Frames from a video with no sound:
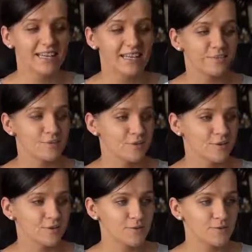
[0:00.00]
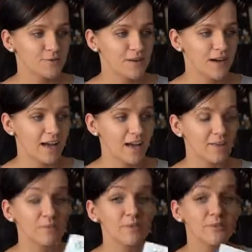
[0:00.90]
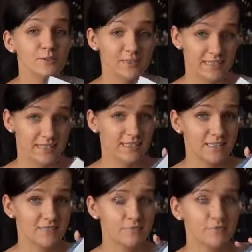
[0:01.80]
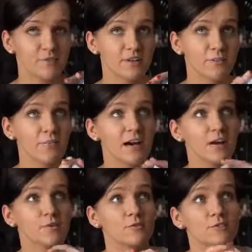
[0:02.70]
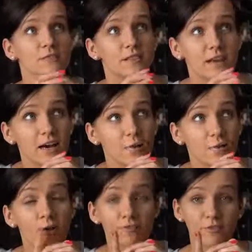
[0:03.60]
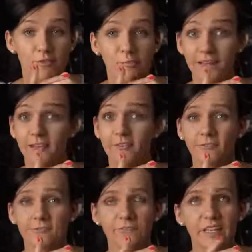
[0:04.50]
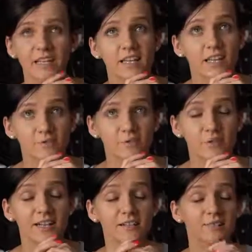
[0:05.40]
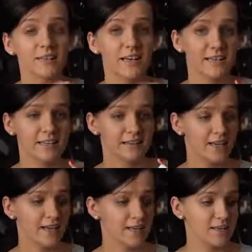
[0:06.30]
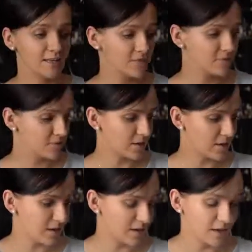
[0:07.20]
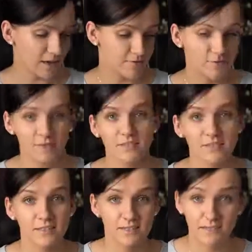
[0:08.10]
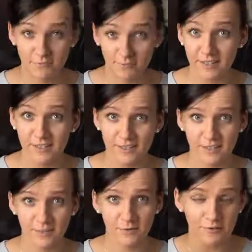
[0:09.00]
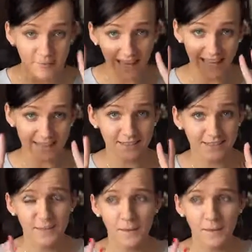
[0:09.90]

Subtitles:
So I've been using it for about now over a month, and I have to tell you that I've noticed the difference with my hands